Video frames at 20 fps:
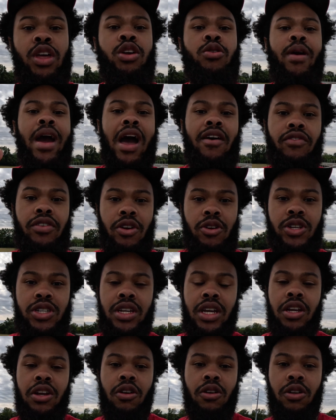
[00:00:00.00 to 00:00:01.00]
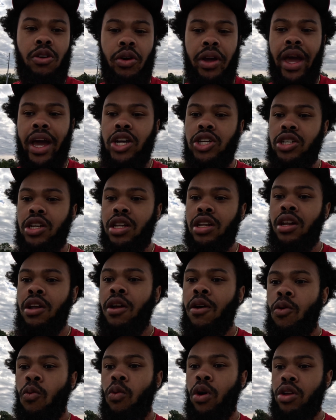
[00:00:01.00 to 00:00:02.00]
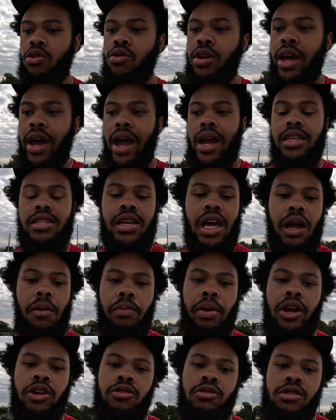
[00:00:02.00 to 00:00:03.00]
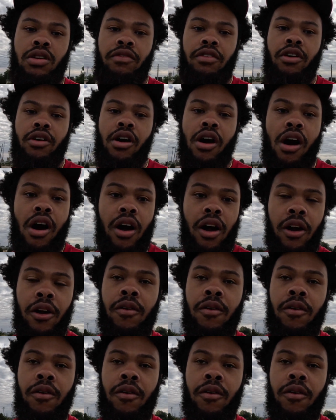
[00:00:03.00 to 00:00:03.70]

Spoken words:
you have in your city or location where you can take pictures of your car.